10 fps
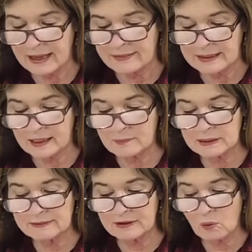The
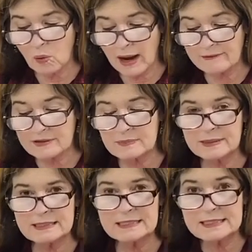unbelieving wife has
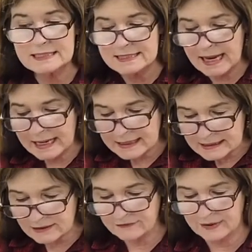been
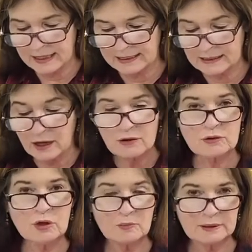sanctified
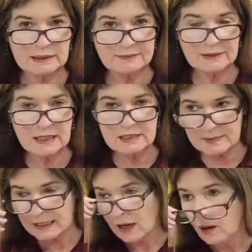through her believing husband.